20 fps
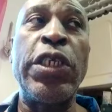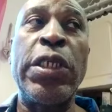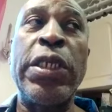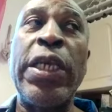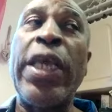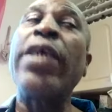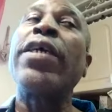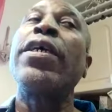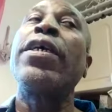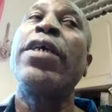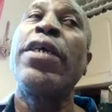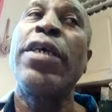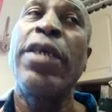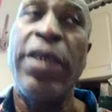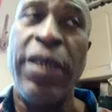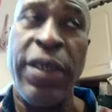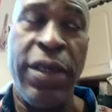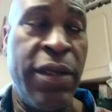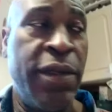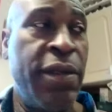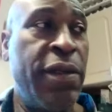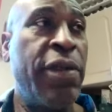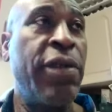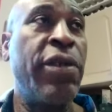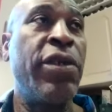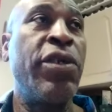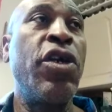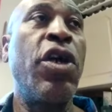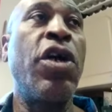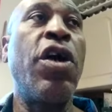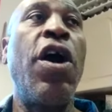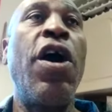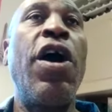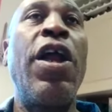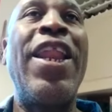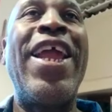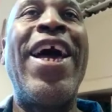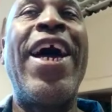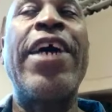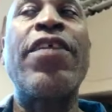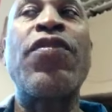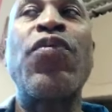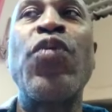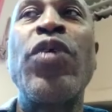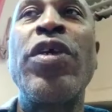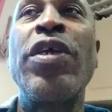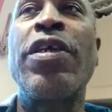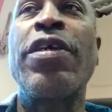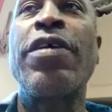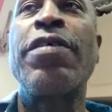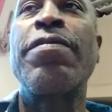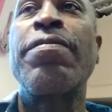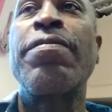said, you called last week